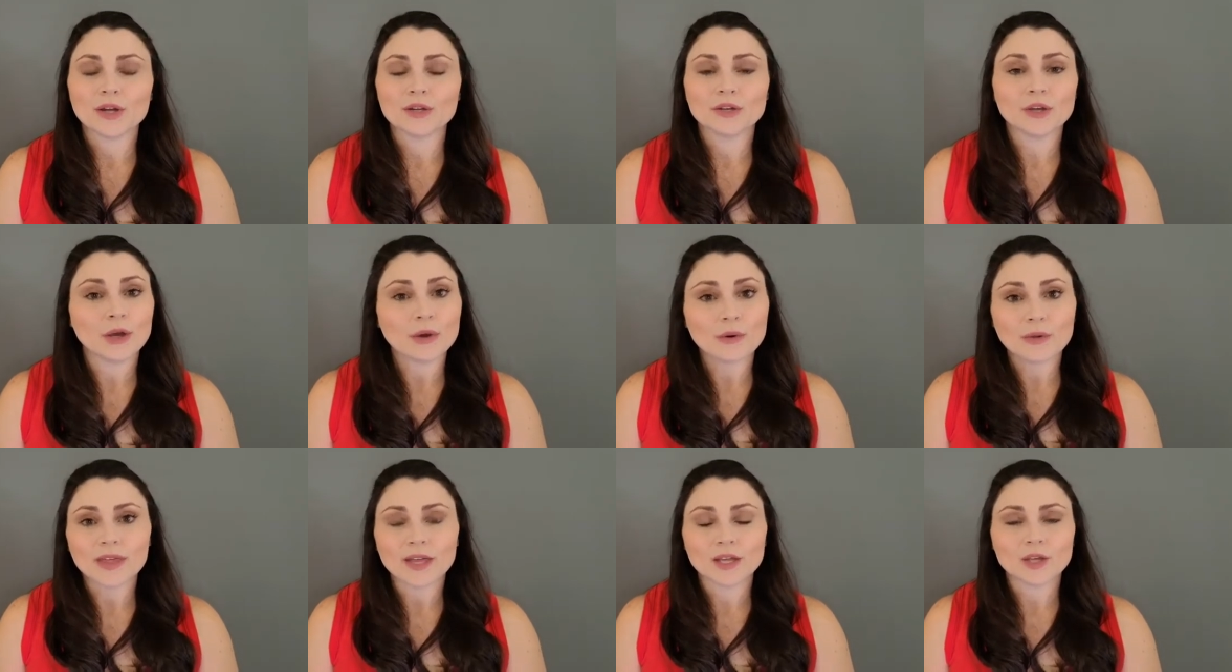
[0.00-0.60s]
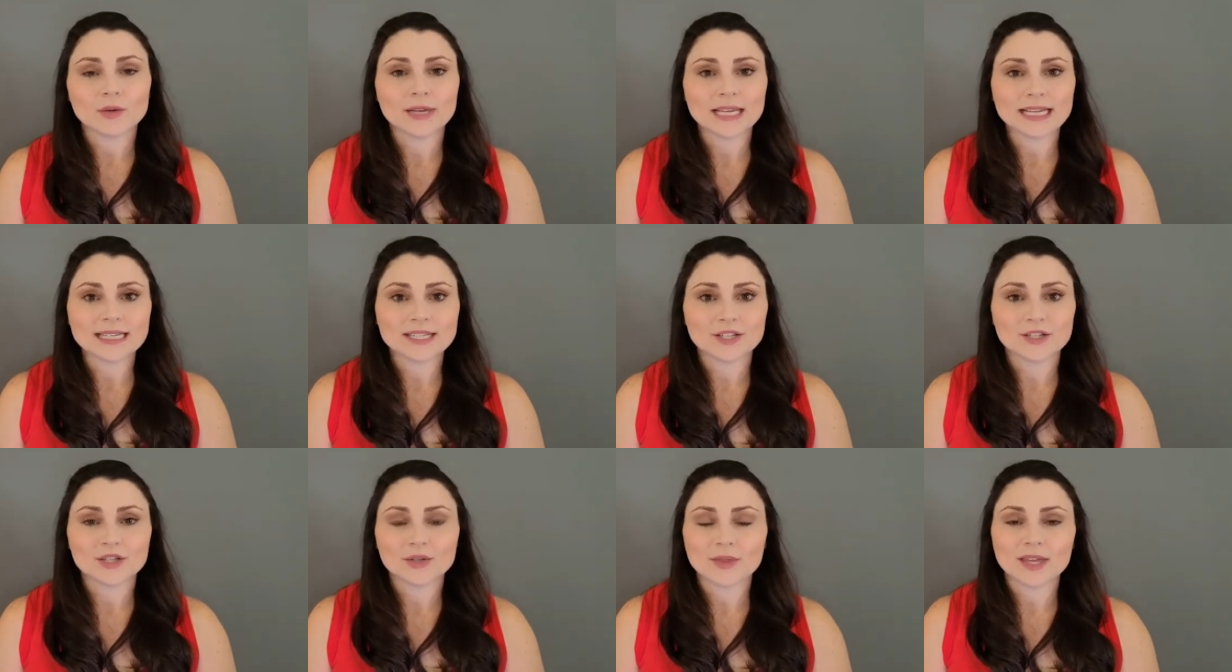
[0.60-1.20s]
know that you need
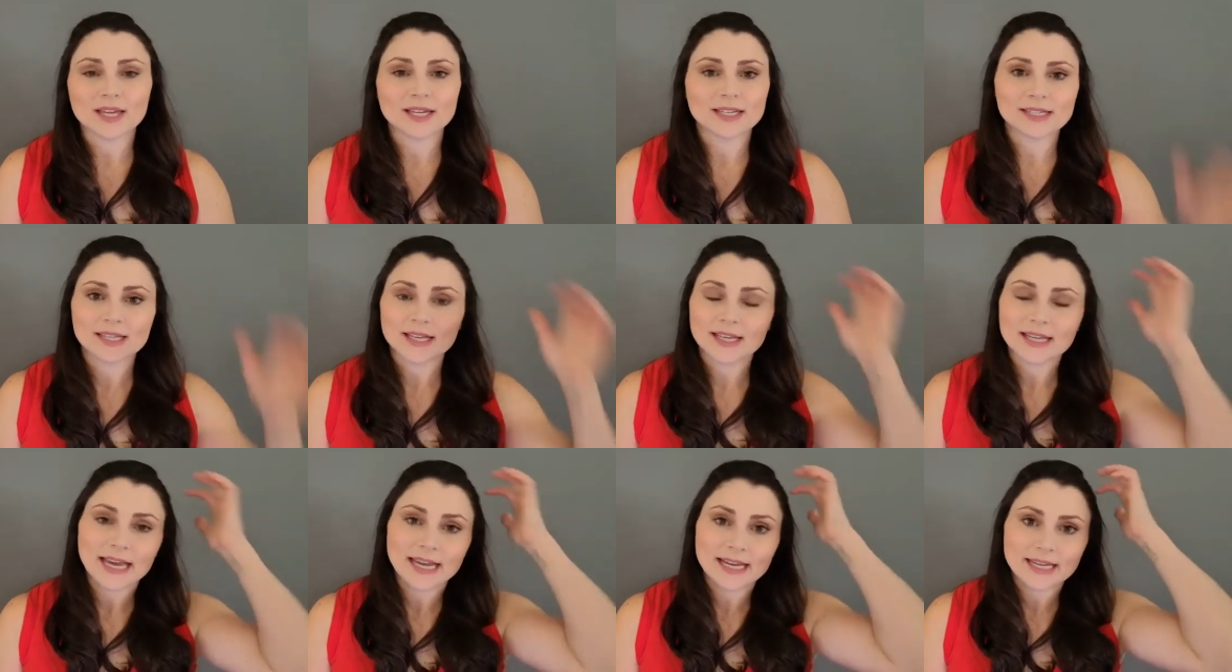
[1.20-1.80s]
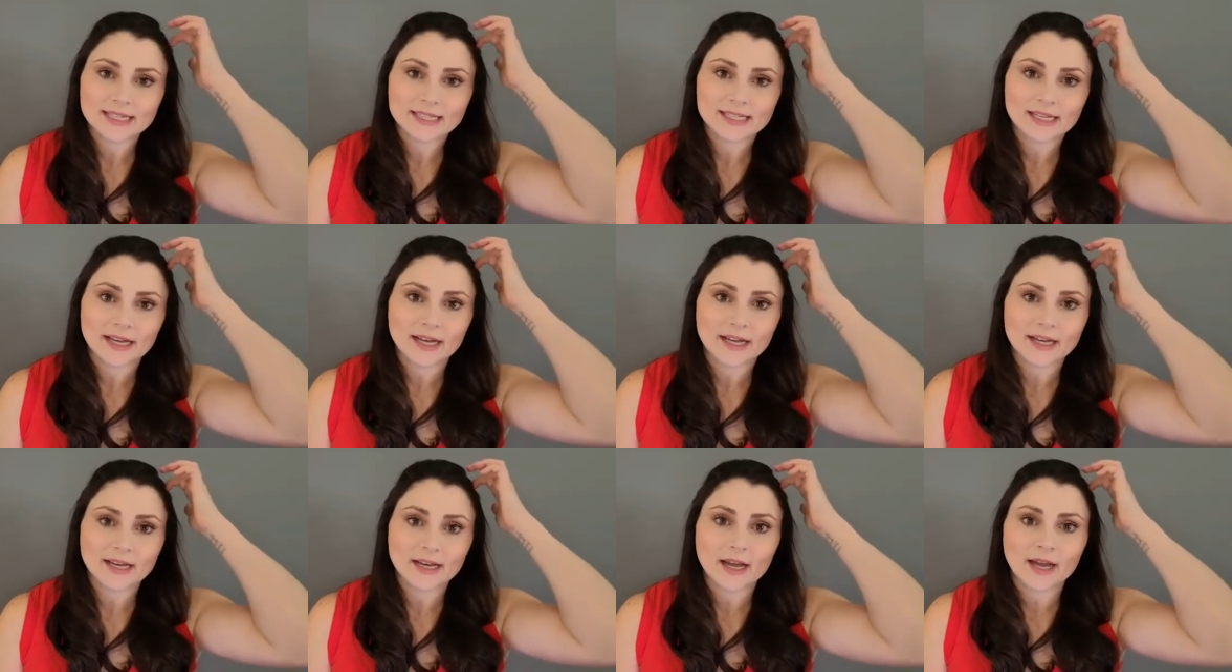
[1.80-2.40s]
to do this and get it
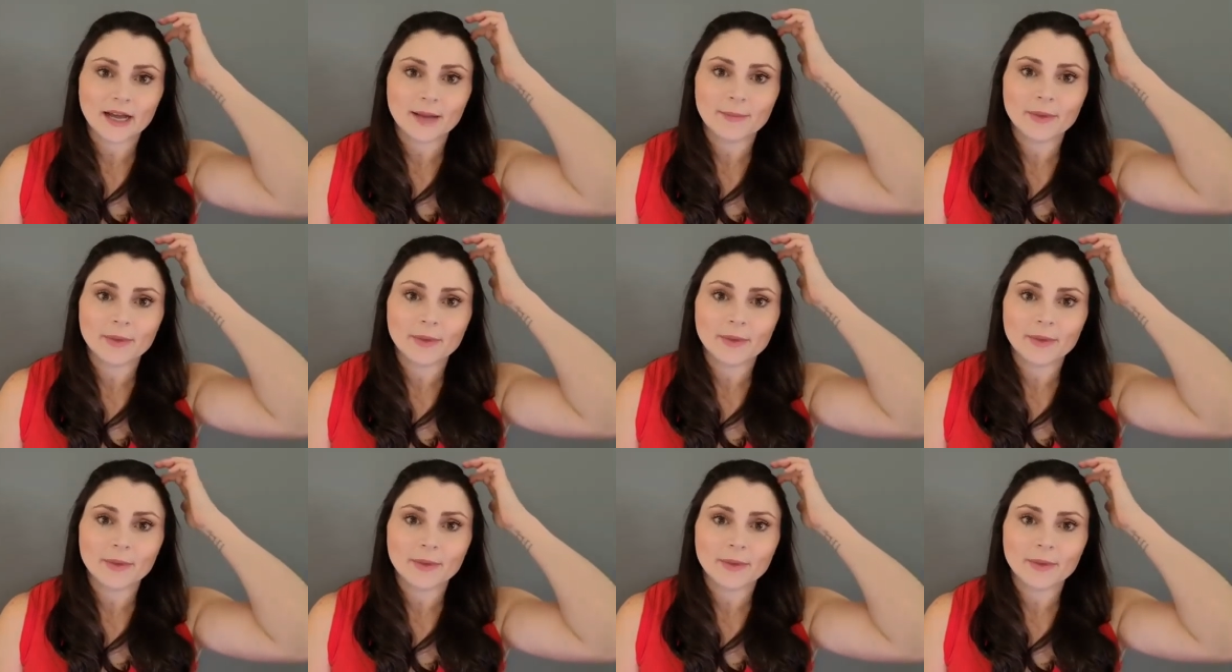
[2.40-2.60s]
done,